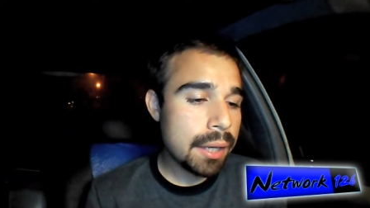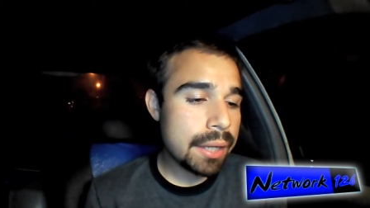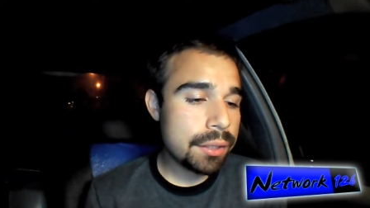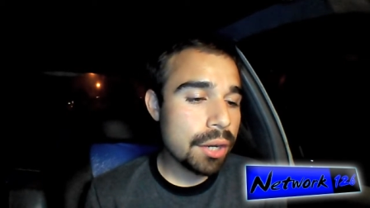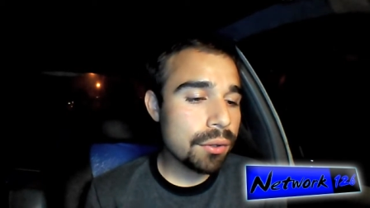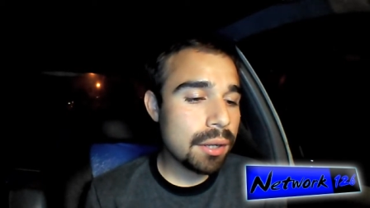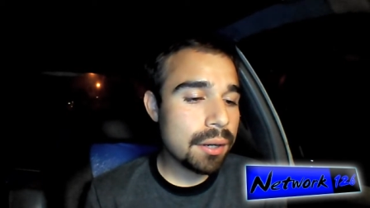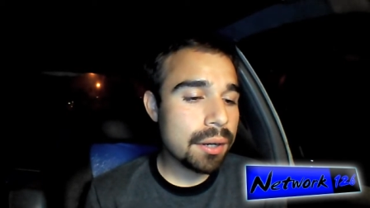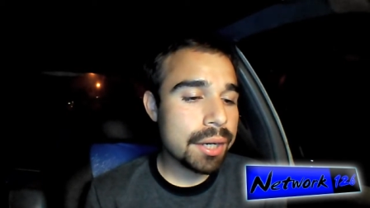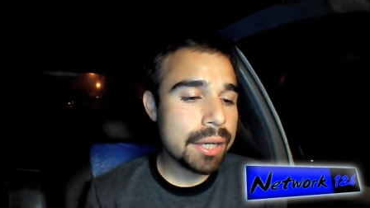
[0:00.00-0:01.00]
It no
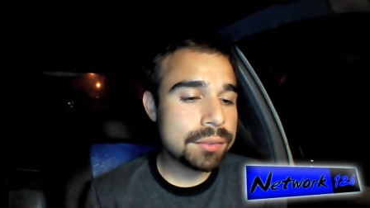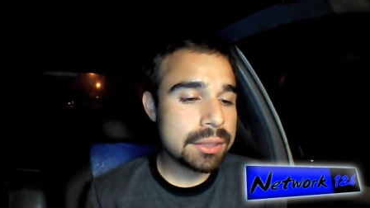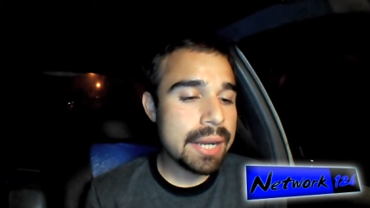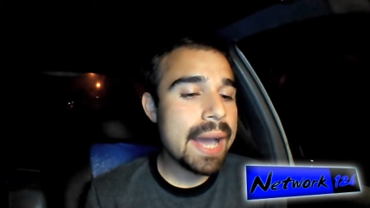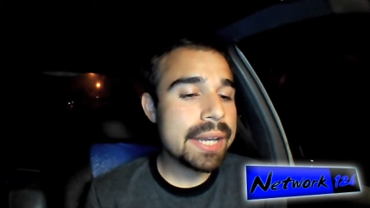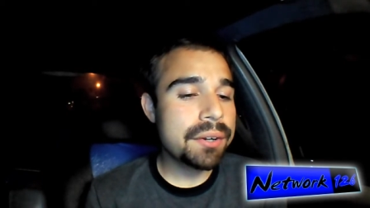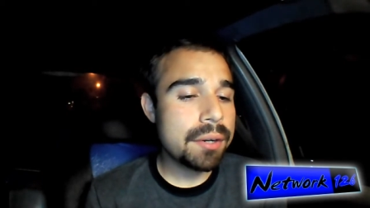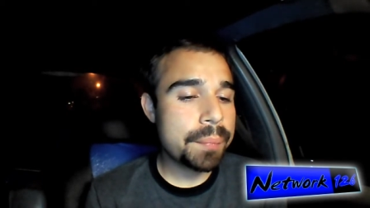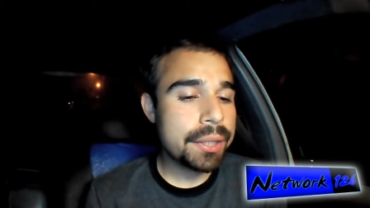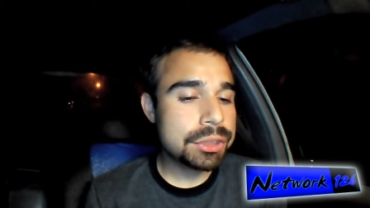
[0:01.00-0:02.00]
longer gives an
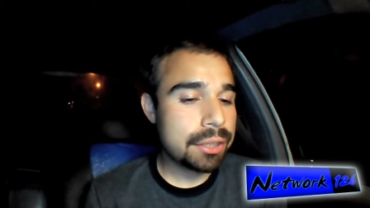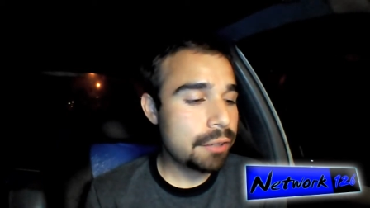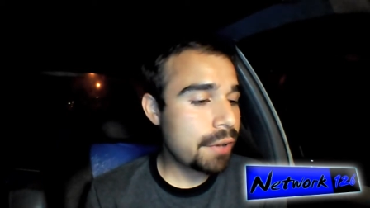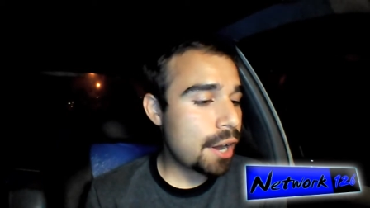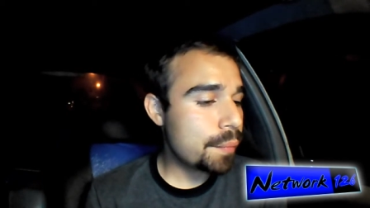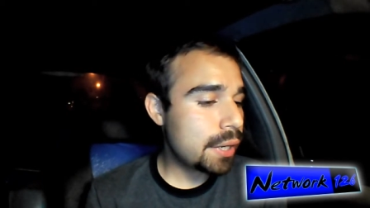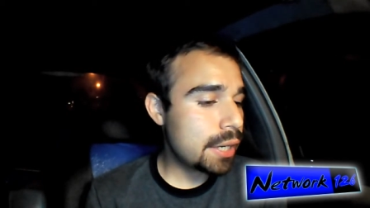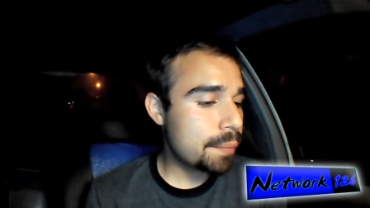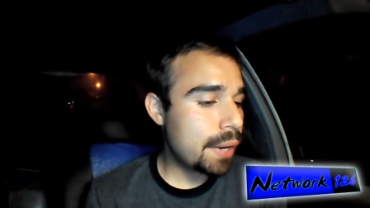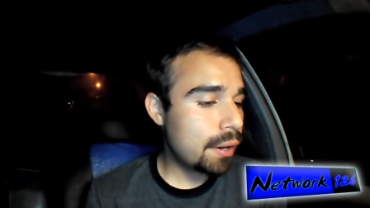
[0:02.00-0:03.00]
accurate picture of how
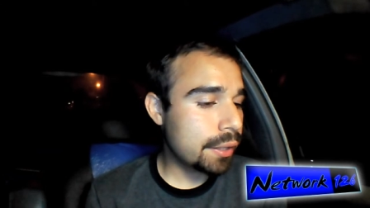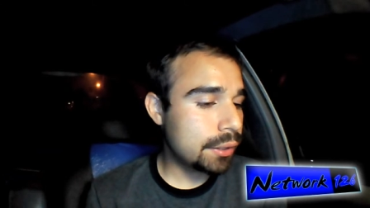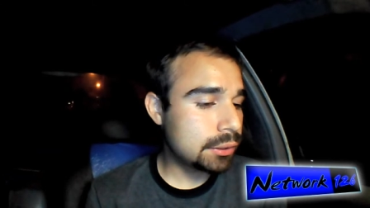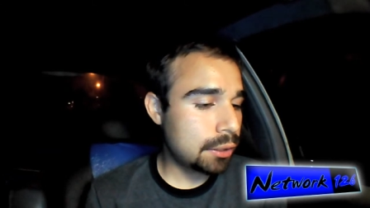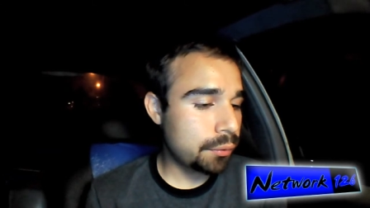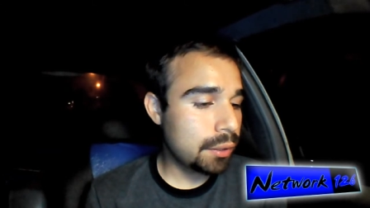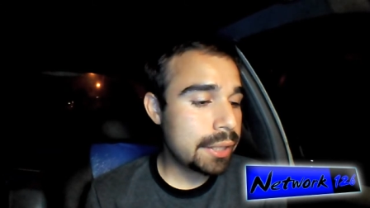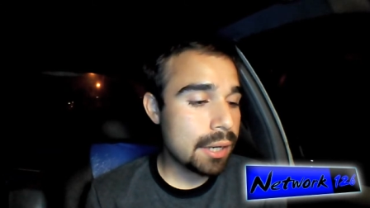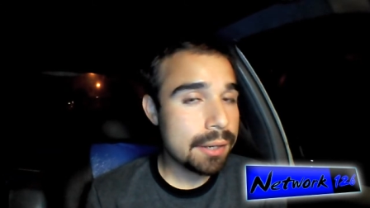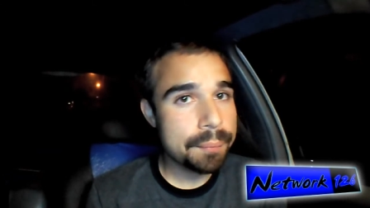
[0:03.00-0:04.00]
many Americans are
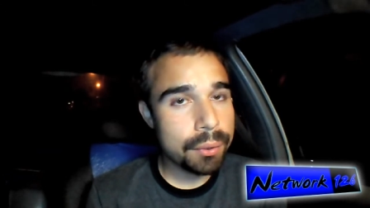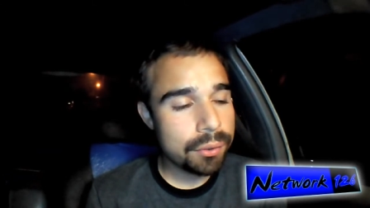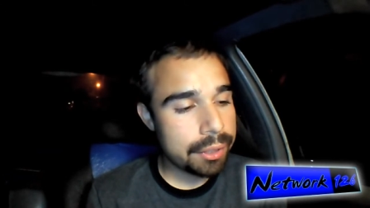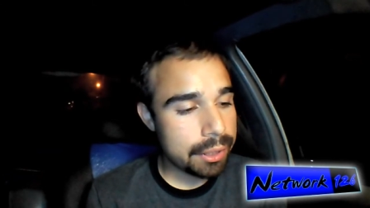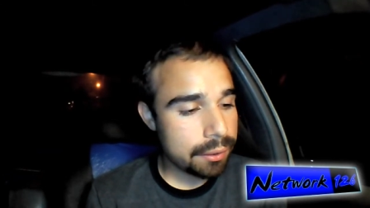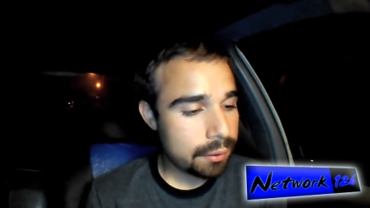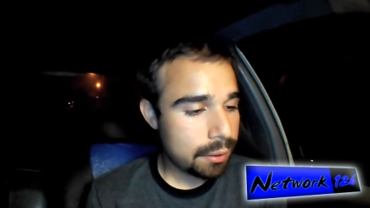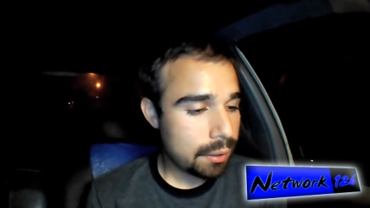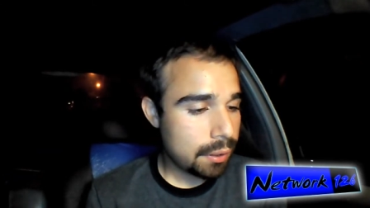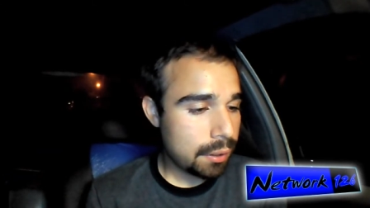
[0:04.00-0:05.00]
really unemployed.
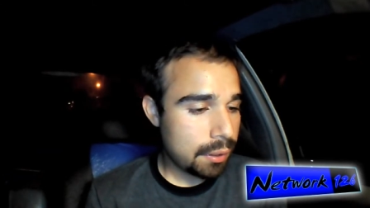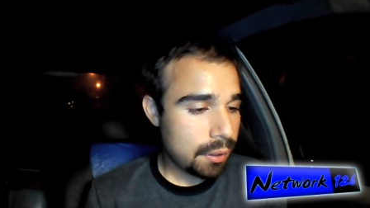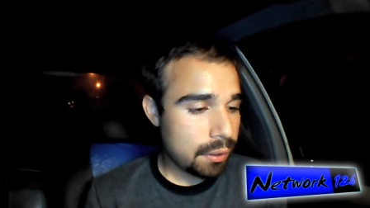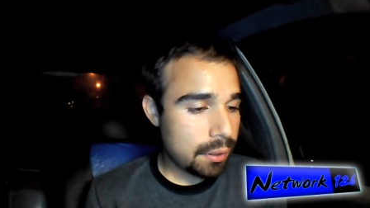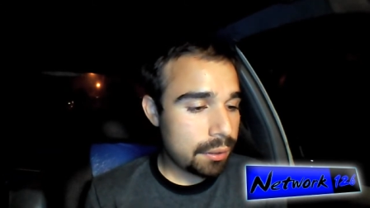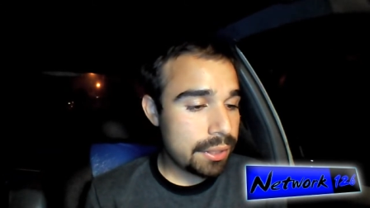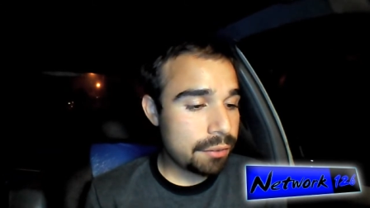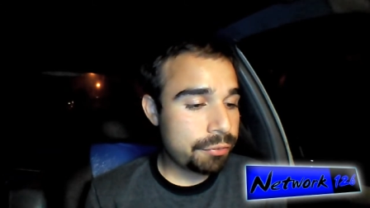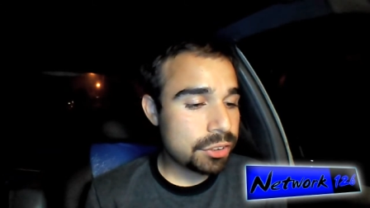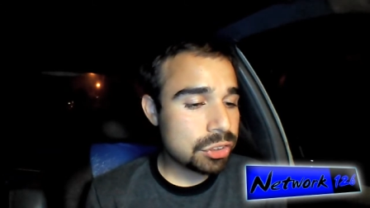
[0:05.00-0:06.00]
The
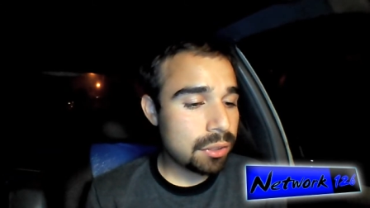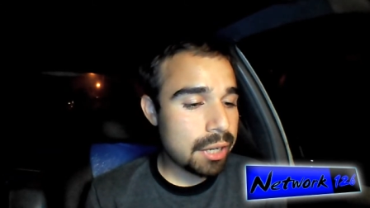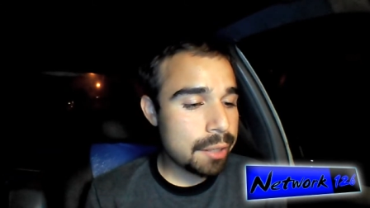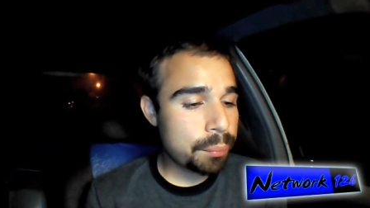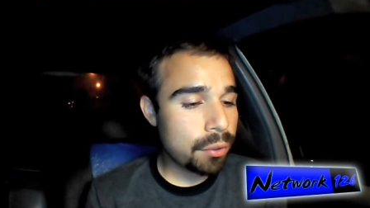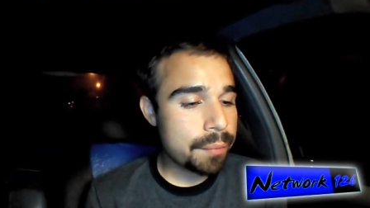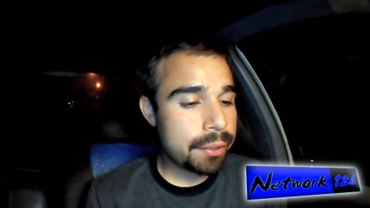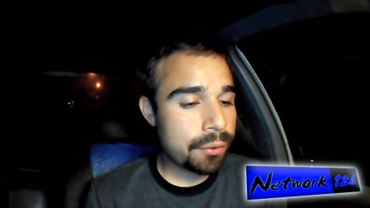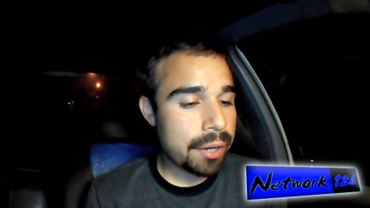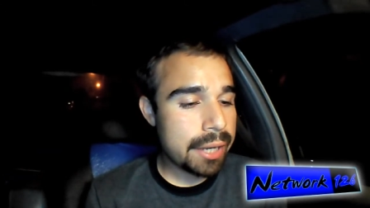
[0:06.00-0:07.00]
official
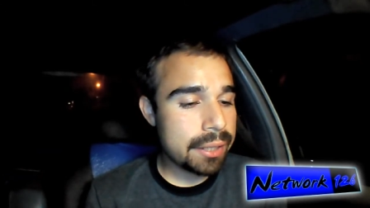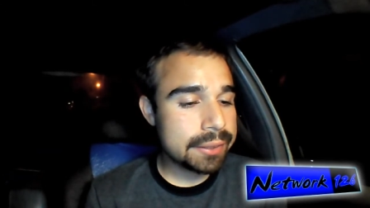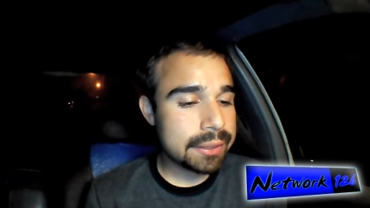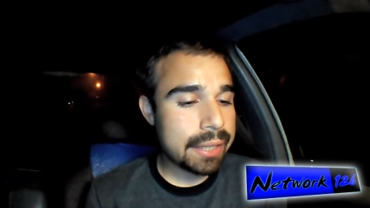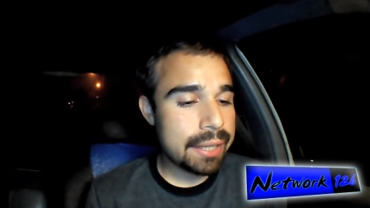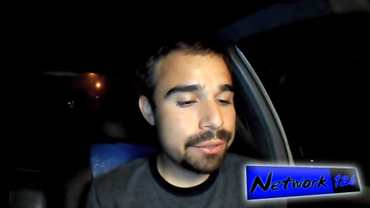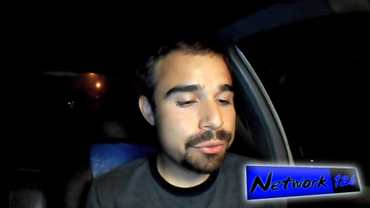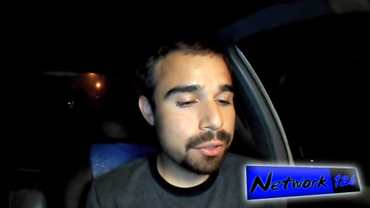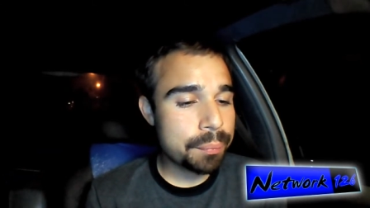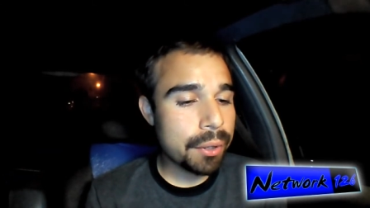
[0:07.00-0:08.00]
unemployment rate is akin
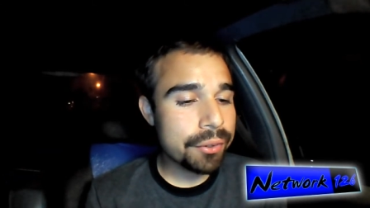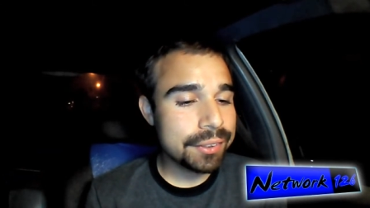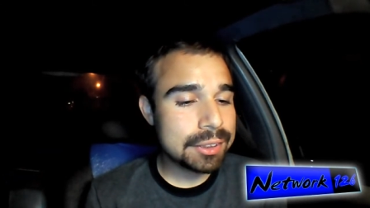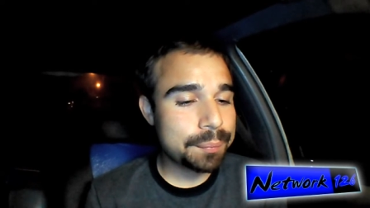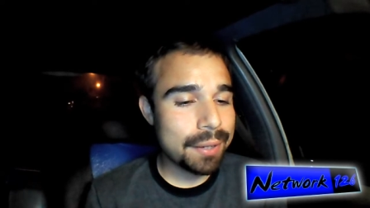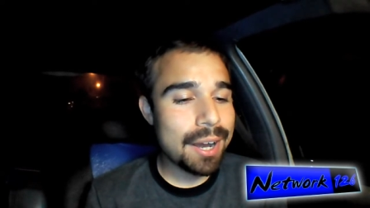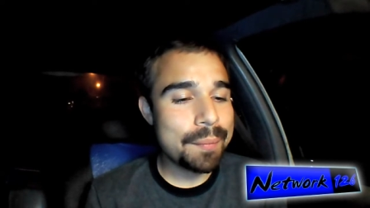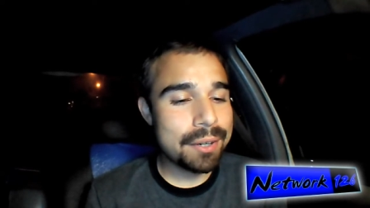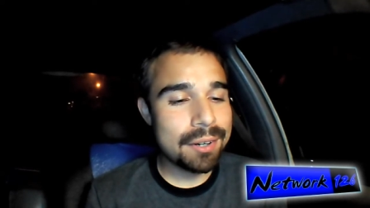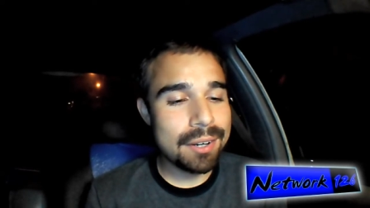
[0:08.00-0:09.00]
to a broken
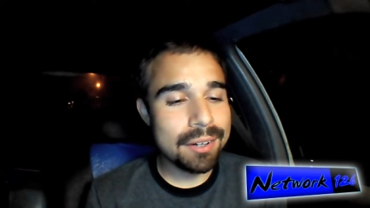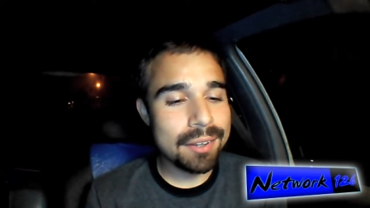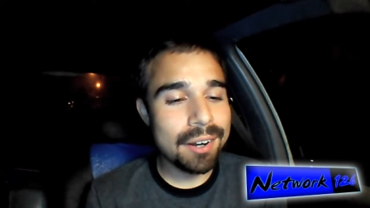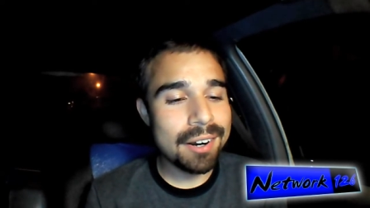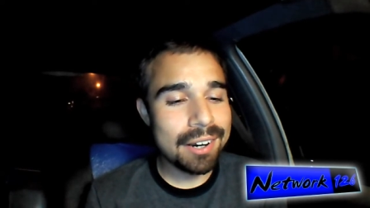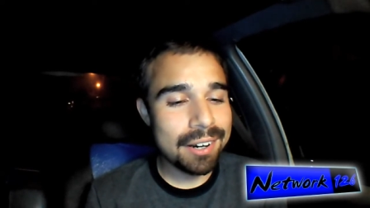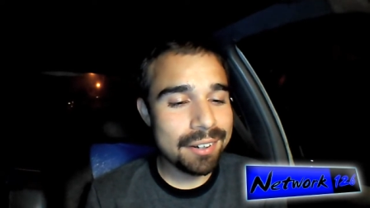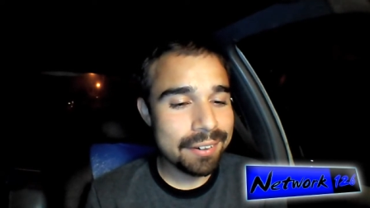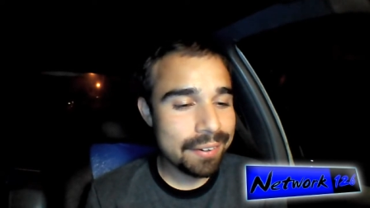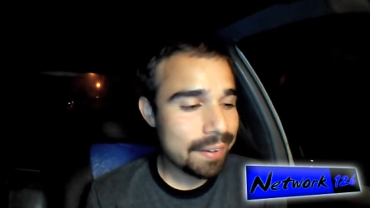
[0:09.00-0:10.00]
speedometer on a
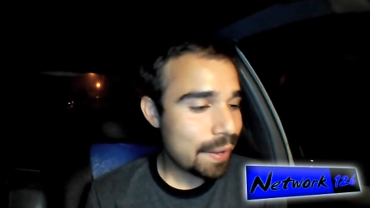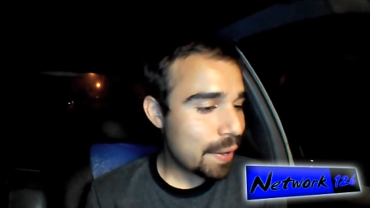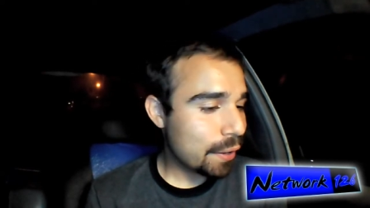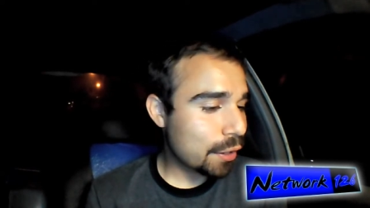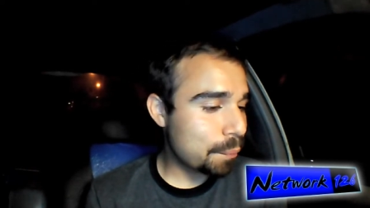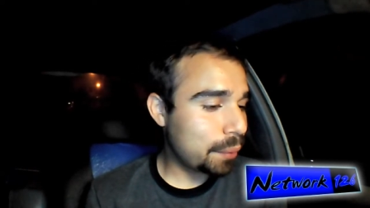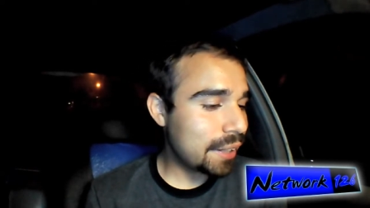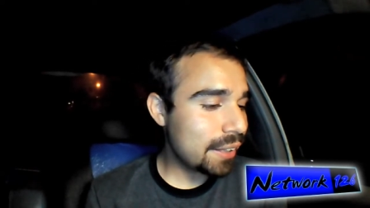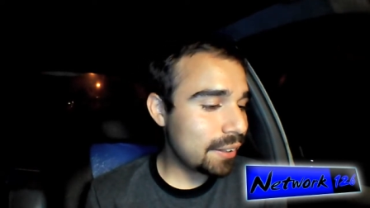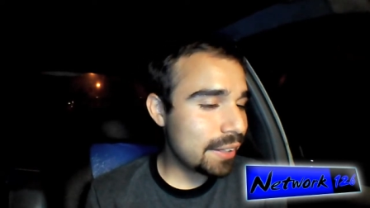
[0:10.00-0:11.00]
car.
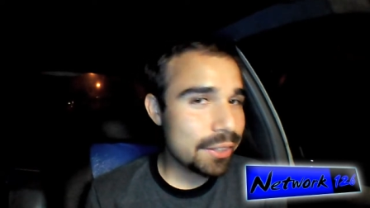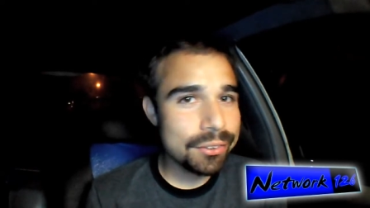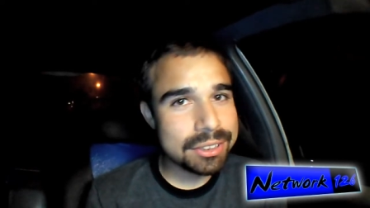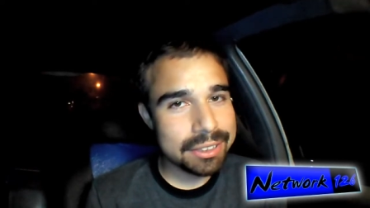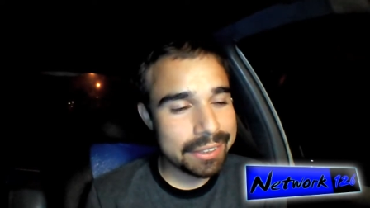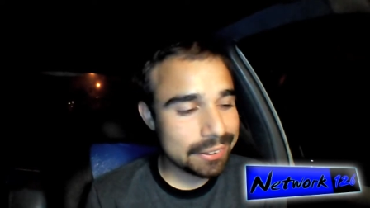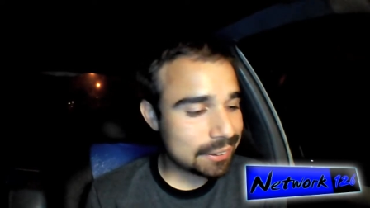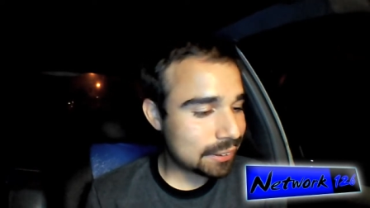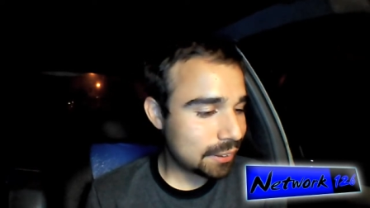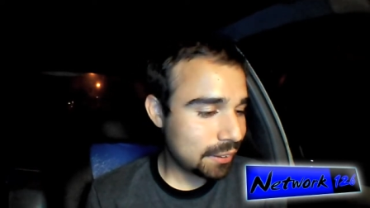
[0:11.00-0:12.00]
Completely
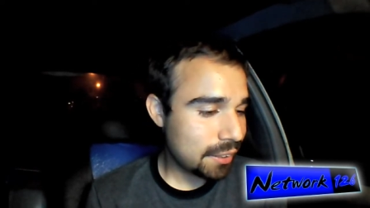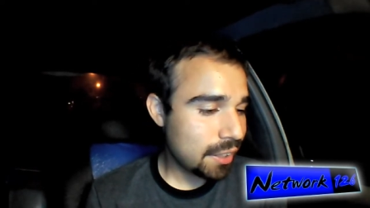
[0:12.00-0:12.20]
useless.